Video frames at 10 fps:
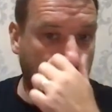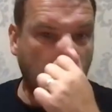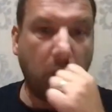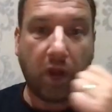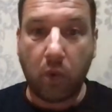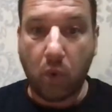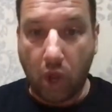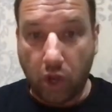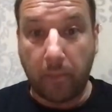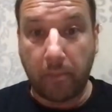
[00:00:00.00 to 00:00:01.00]
We all
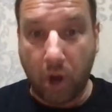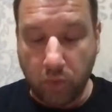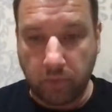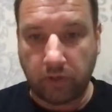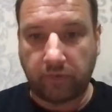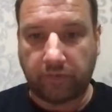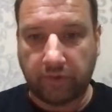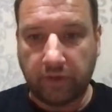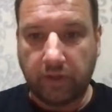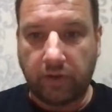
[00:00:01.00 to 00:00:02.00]
know at the
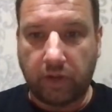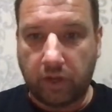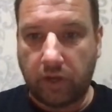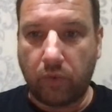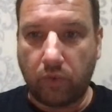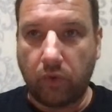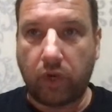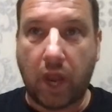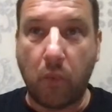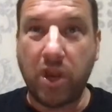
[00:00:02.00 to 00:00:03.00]
moment that
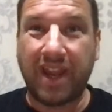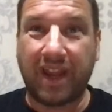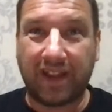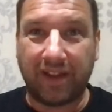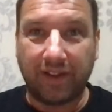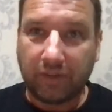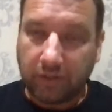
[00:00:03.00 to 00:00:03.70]
can we get